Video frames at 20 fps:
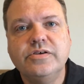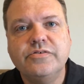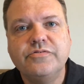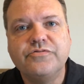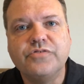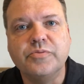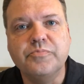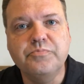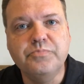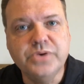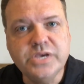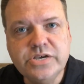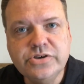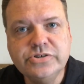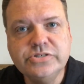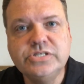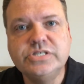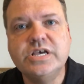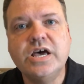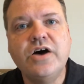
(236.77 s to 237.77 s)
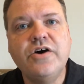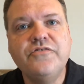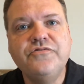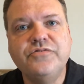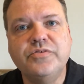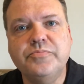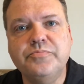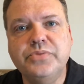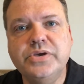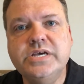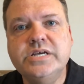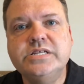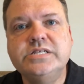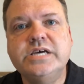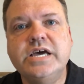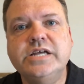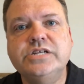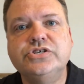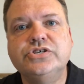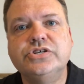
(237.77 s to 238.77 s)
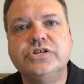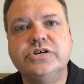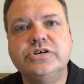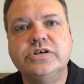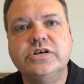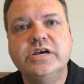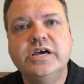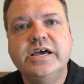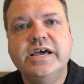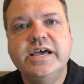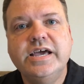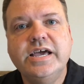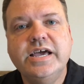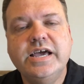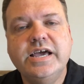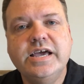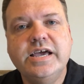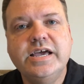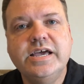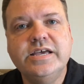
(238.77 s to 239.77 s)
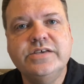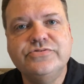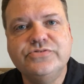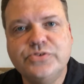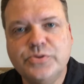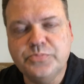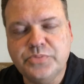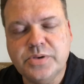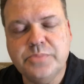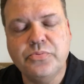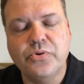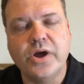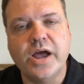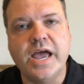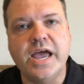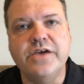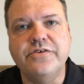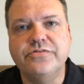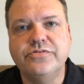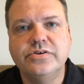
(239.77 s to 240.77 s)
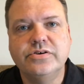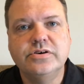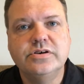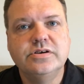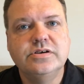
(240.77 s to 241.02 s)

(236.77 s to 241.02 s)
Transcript: from be yourself and be intentional is be brave.